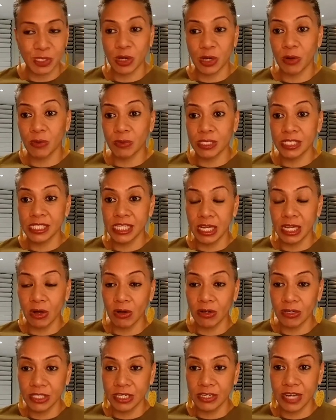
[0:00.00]
So we'll see
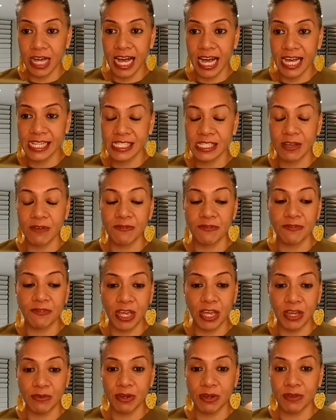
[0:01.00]
all you guys
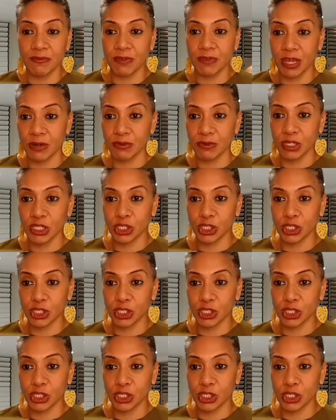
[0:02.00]
very, very